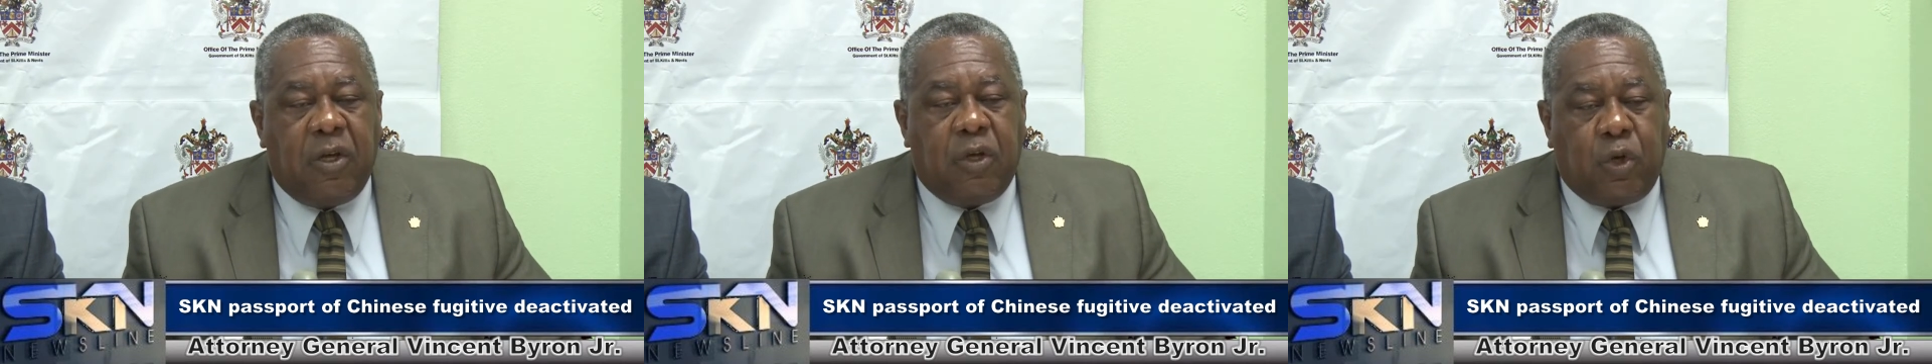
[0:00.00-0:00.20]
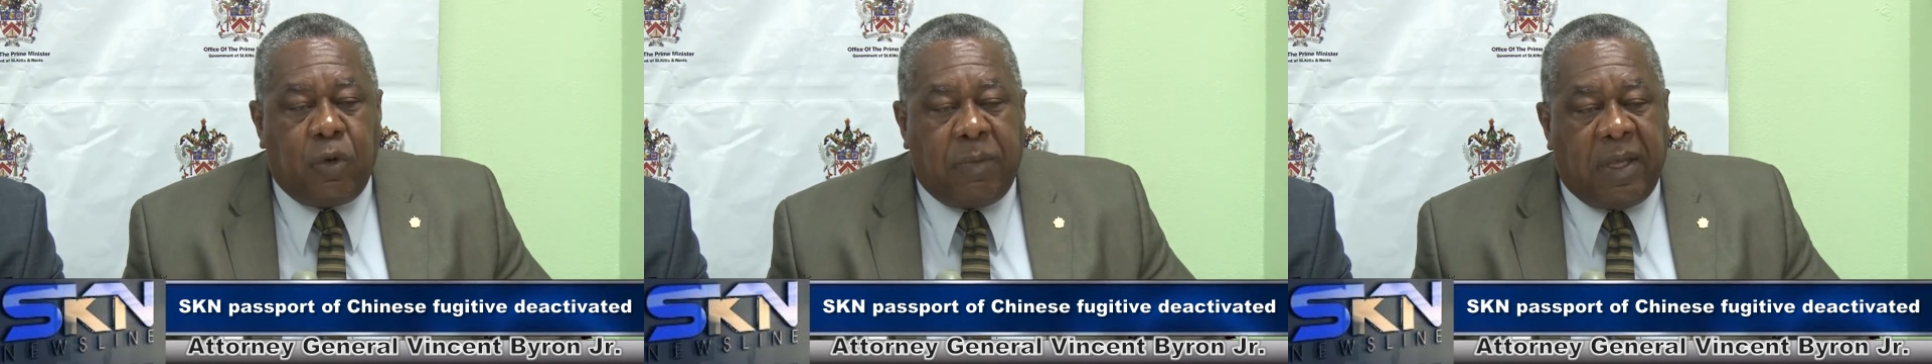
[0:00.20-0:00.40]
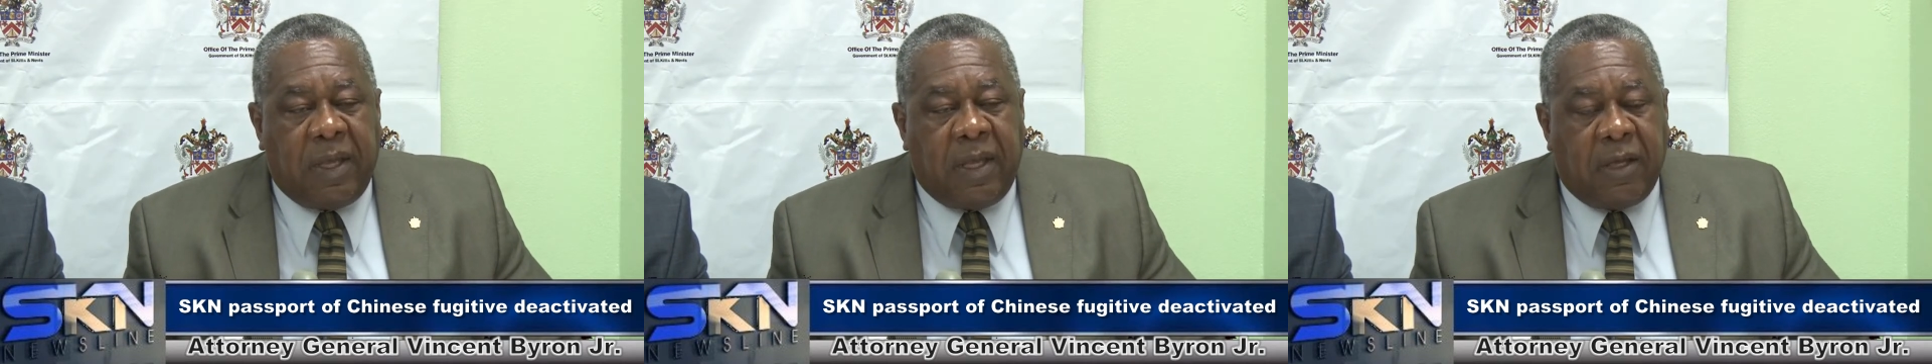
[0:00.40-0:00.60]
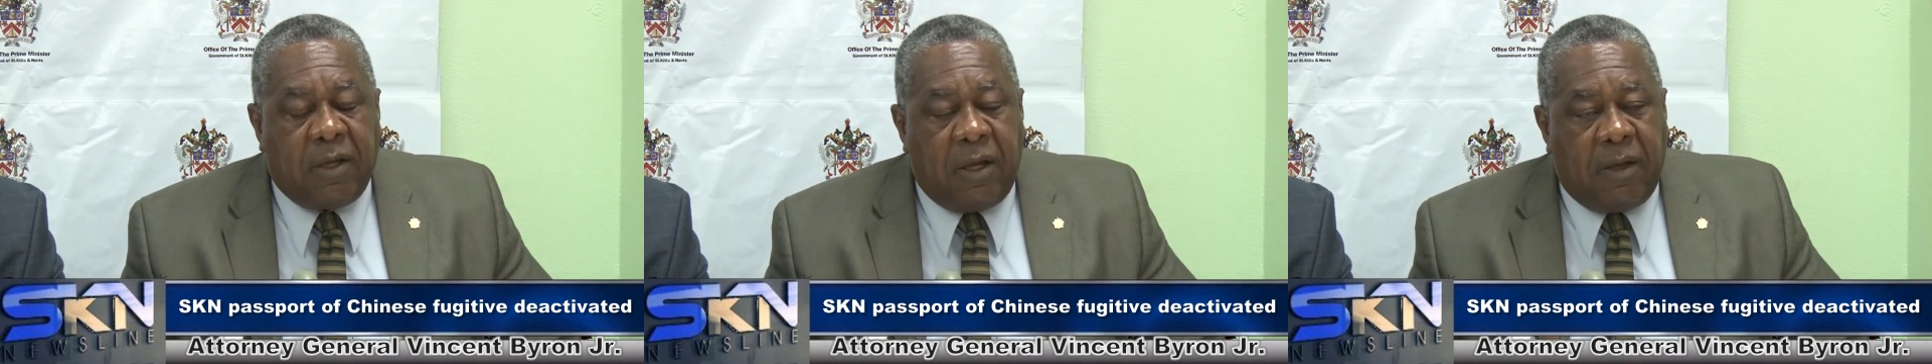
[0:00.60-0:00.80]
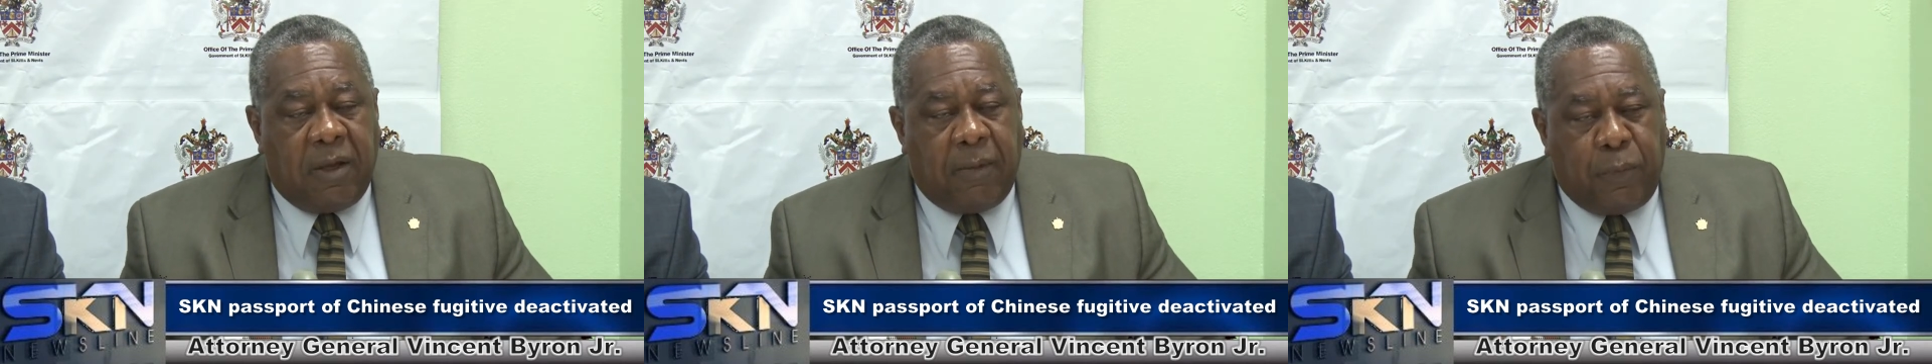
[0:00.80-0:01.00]
to be
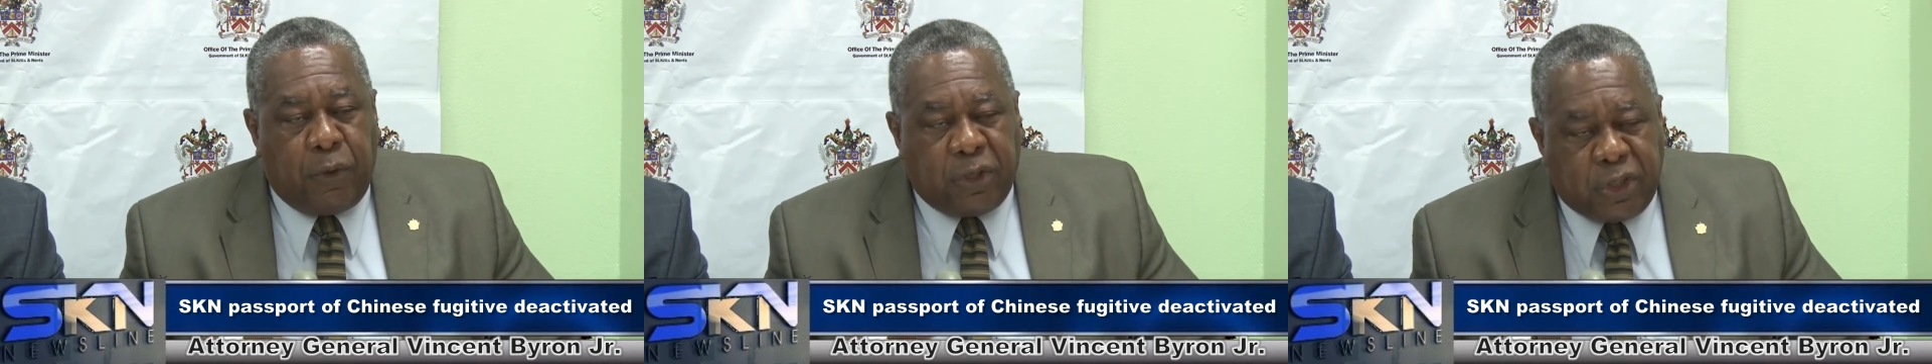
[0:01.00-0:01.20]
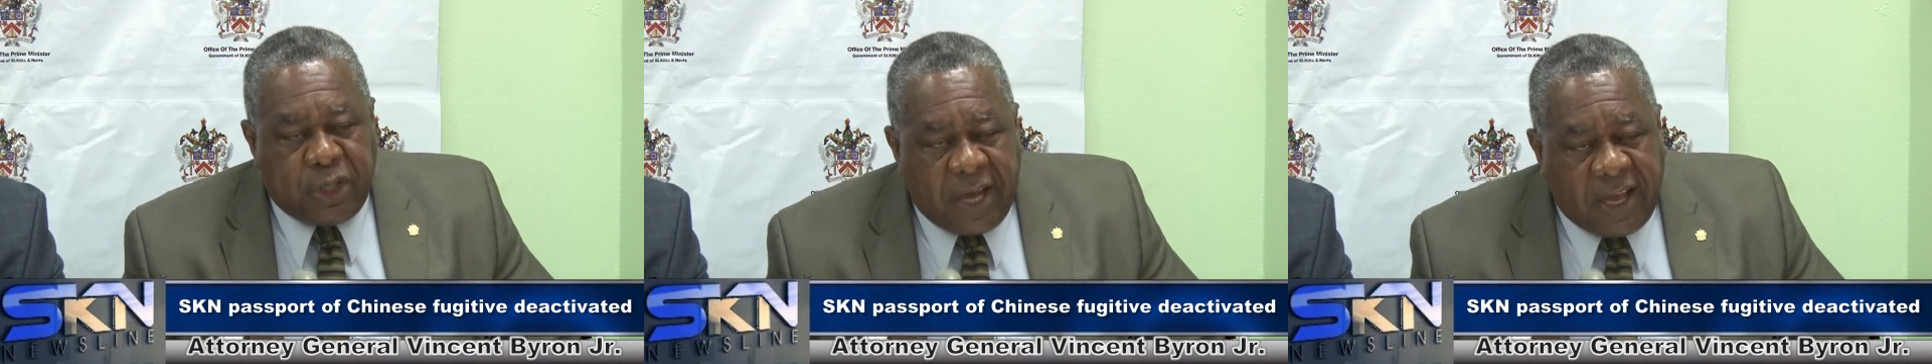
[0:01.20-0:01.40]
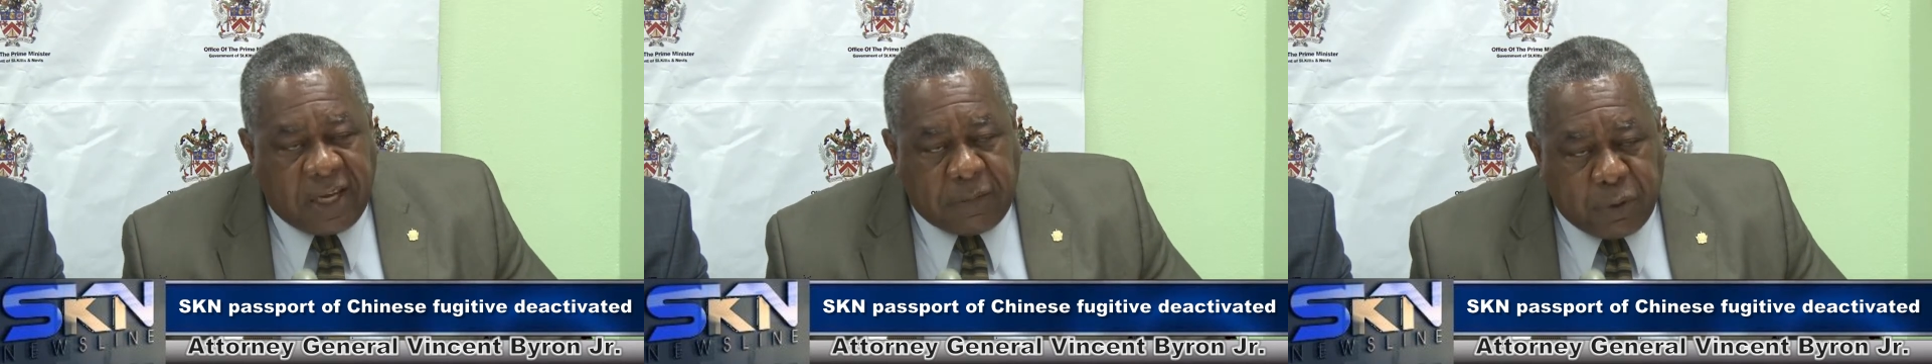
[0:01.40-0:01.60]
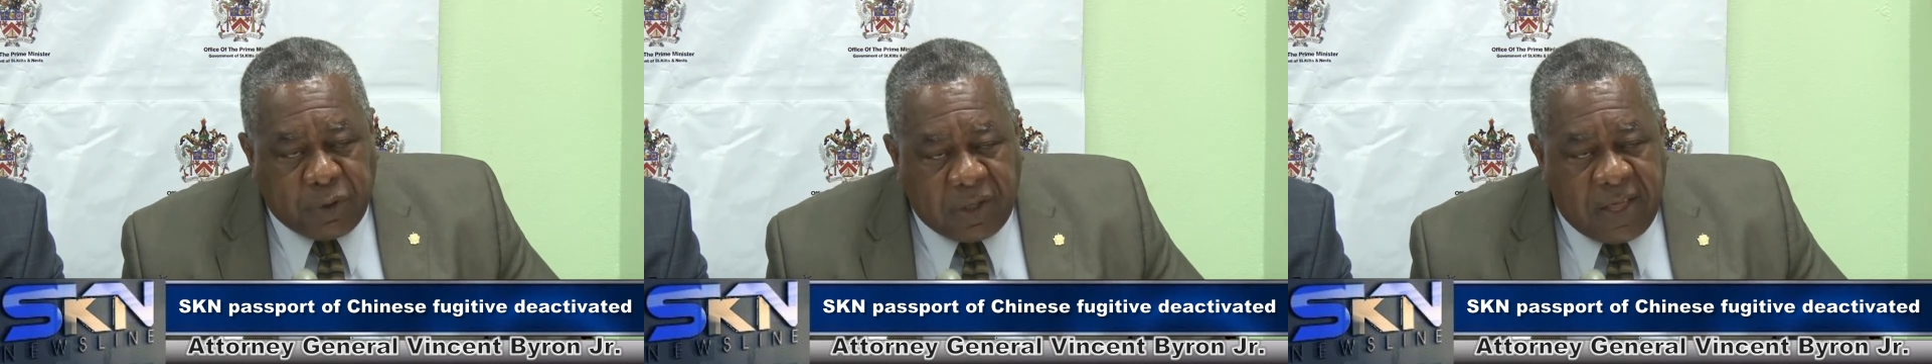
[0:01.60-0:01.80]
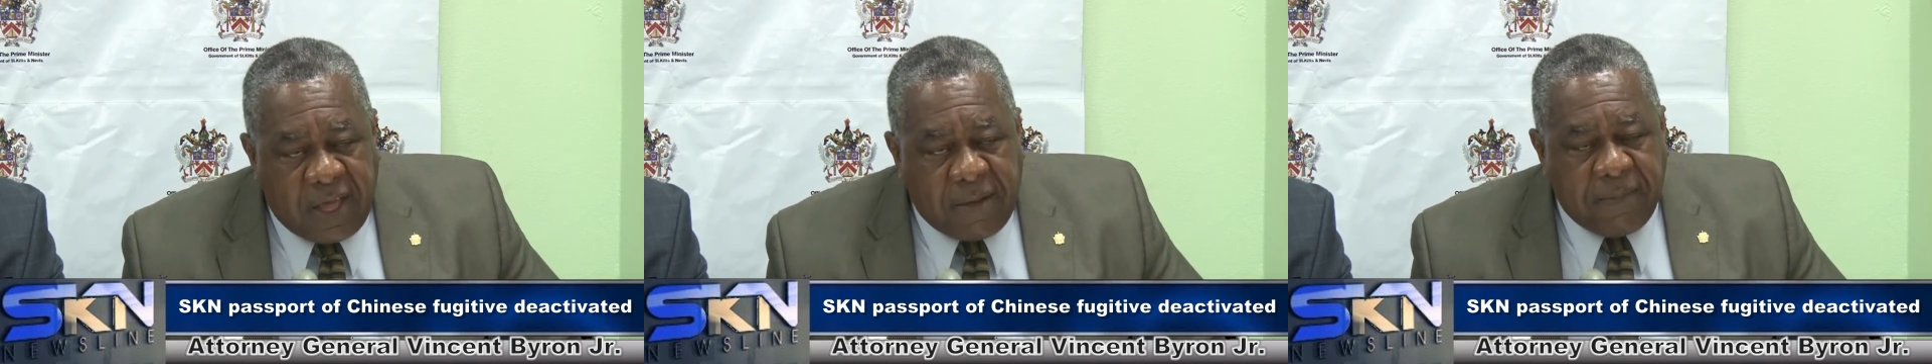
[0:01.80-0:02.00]
put a charge put
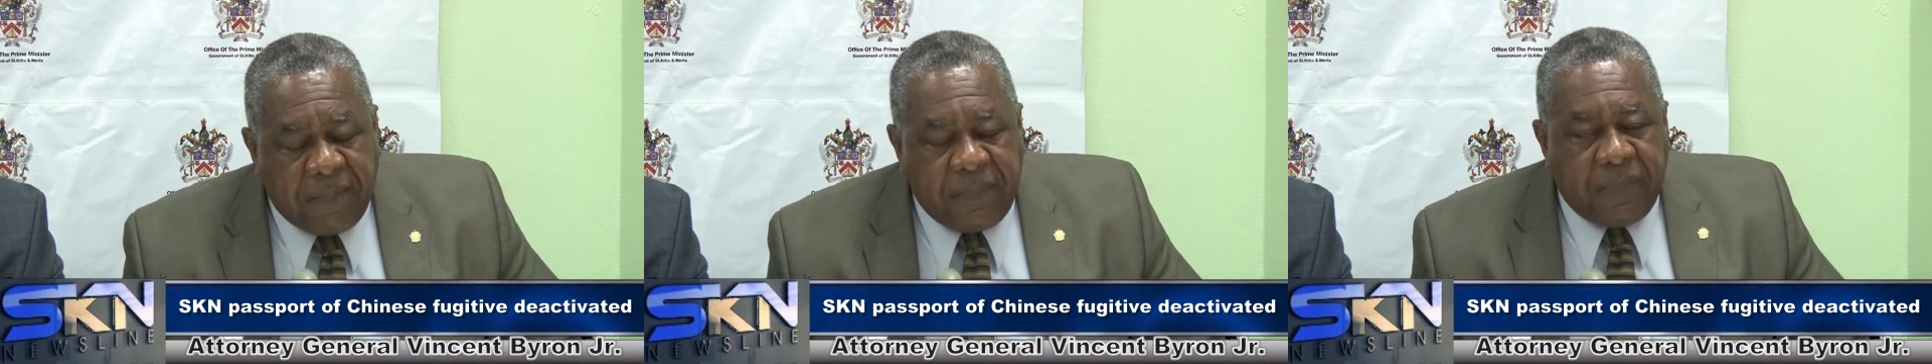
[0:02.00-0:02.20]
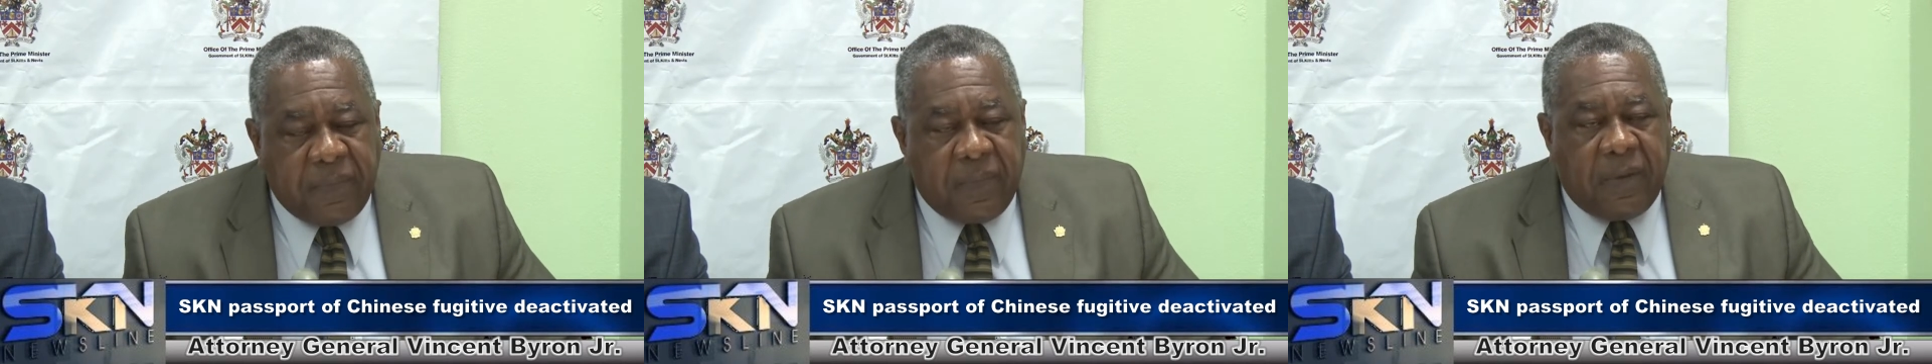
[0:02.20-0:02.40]
to them.